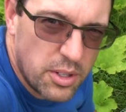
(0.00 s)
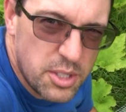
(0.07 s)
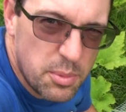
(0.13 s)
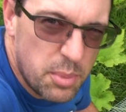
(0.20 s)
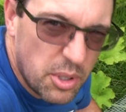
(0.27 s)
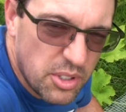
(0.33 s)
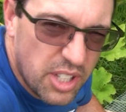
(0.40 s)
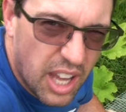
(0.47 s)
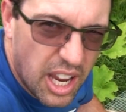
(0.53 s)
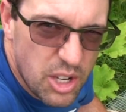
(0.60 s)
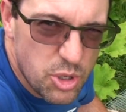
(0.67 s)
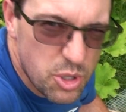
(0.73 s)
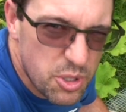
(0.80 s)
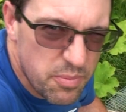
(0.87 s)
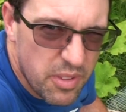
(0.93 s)
to build
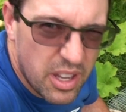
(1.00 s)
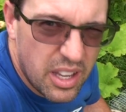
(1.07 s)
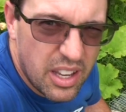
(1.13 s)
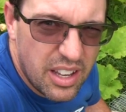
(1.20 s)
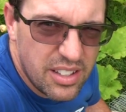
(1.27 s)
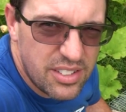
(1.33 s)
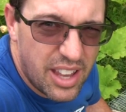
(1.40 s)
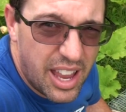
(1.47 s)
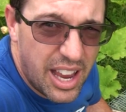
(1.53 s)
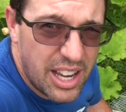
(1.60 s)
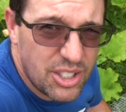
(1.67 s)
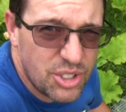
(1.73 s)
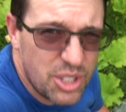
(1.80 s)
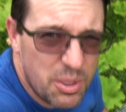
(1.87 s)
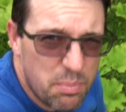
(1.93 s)
cages, it's
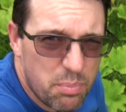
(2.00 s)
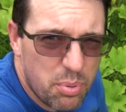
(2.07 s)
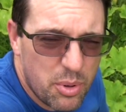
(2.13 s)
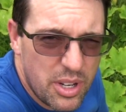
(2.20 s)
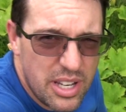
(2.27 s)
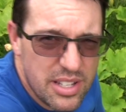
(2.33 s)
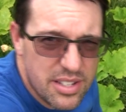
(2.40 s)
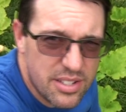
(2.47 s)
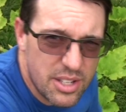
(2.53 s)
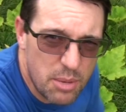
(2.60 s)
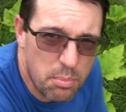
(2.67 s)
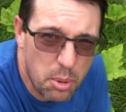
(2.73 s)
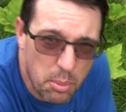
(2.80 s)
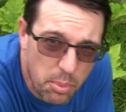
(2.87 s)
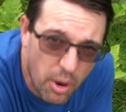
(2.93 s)
actually a pretty
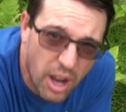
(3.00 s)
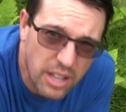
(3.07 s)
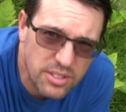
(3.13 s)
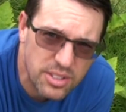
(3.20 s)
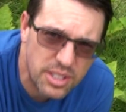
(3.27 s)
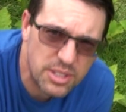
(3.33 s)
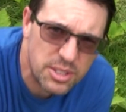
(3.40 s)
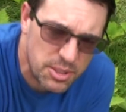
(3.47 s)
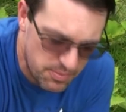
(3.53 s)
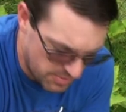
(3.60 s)
simple process.